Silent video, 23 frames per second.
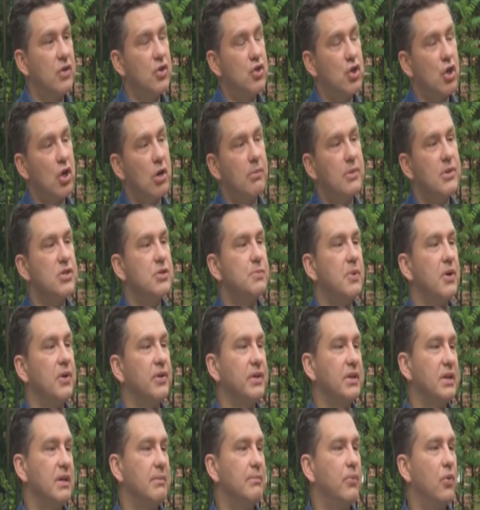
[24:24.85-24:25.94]
The Germans
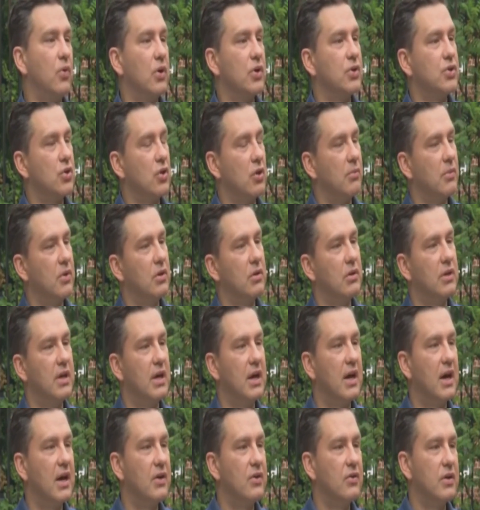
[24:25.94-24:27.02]
built an import terminal in
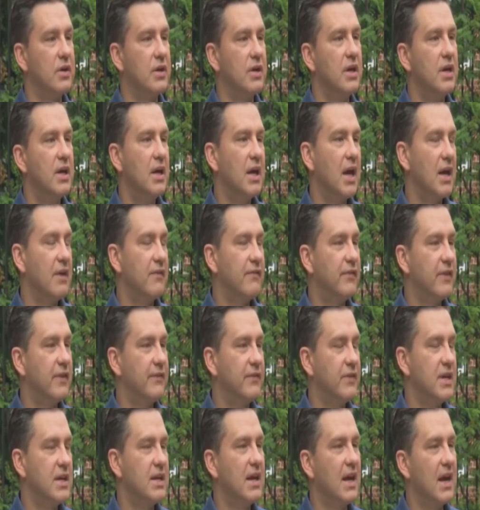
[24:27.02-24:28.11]

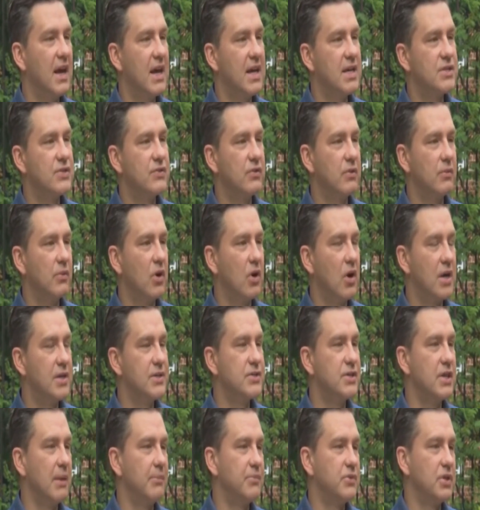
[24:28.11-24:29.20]
150 days from
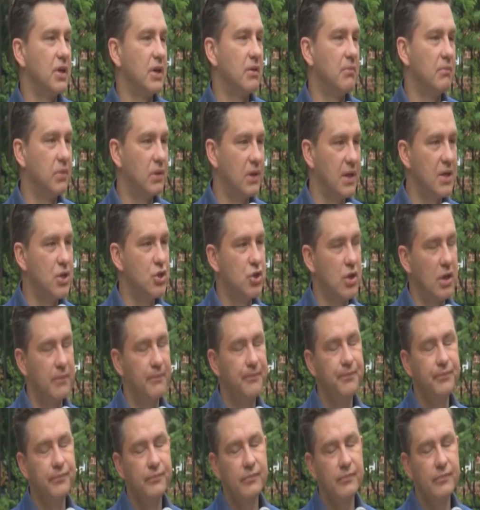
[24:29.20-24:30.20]
concept to completion.